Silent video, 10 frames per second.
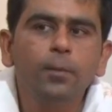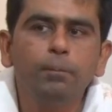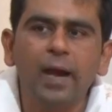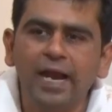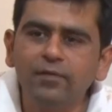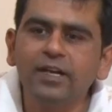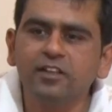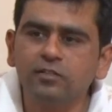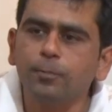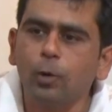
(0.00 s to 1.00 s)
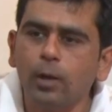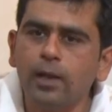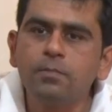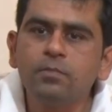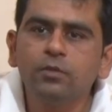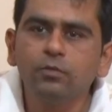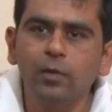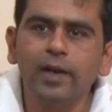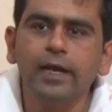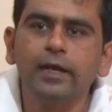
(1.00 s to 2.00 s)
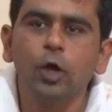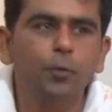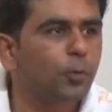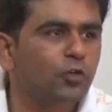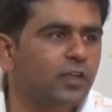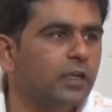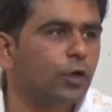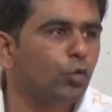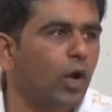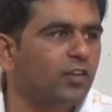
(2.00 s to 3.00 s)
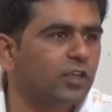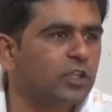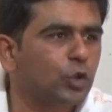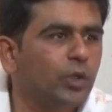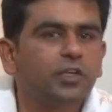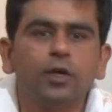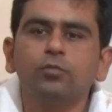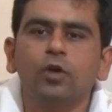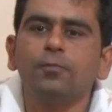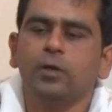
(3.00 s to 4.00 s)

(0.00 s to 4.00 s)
bandwidth is the problem. We will get output signal to noise ratio in terms of